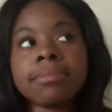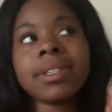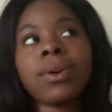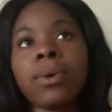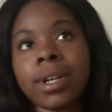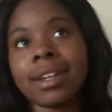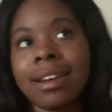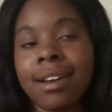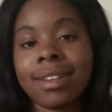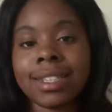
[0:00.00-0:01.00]
be
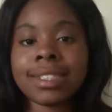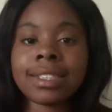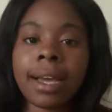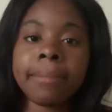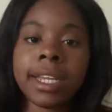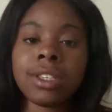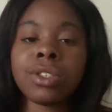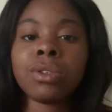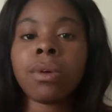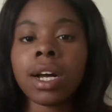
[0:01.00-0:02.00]
organized. I
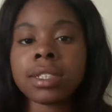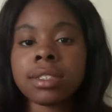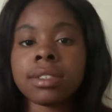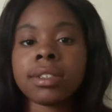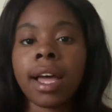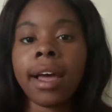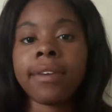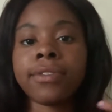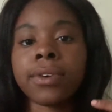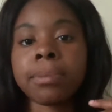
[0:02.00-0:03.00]
mean, you want to
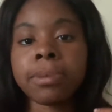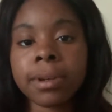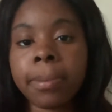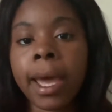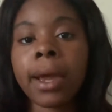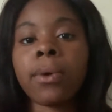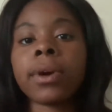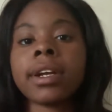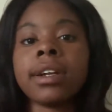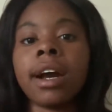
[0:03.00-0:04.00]
have your book bag
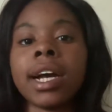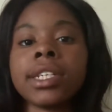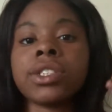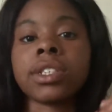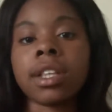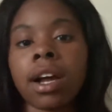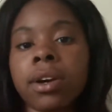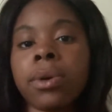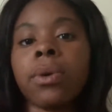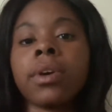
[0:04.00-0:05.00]
organized, your
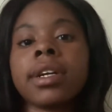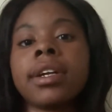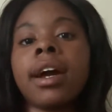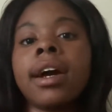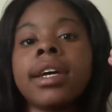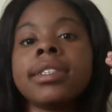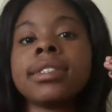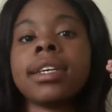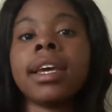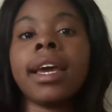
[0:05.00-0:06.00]
locker
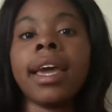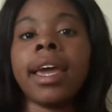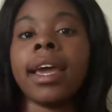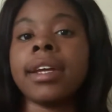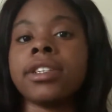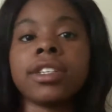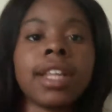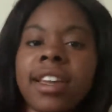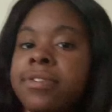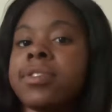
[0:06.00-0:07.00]
organized, and your
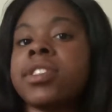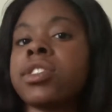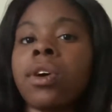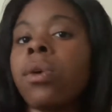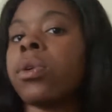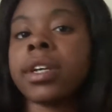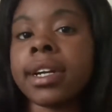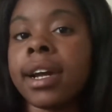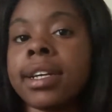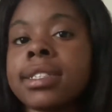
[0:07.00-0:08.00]
life just all
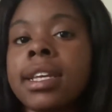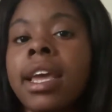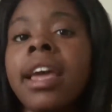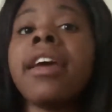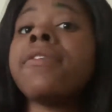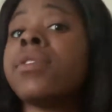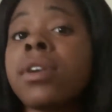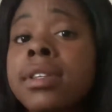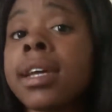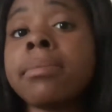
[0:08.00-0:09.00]
organized. If you
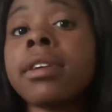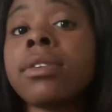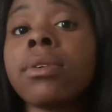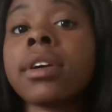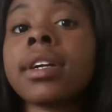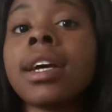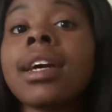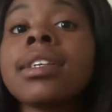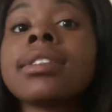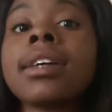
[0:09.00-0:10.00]
don't like being
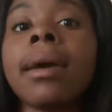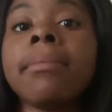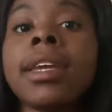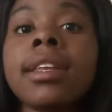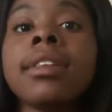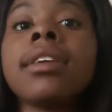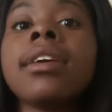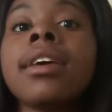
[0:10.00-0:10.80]
organized, I mean,